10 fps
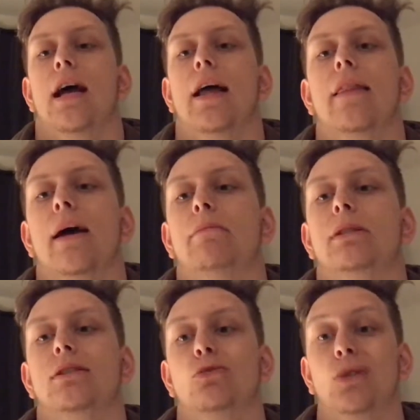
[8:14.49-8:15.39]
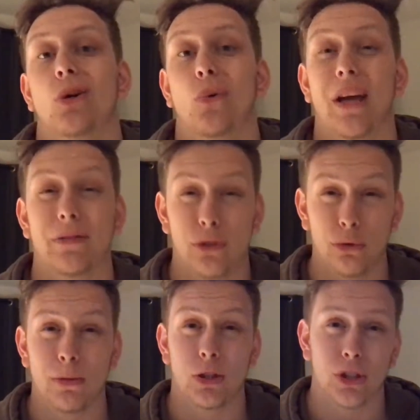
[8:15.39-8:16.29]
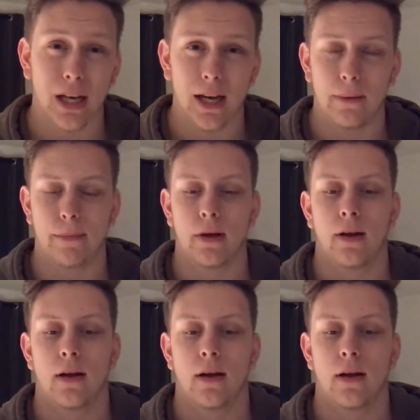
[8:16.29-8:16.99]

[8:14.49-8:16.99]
and that means we don't have too much time.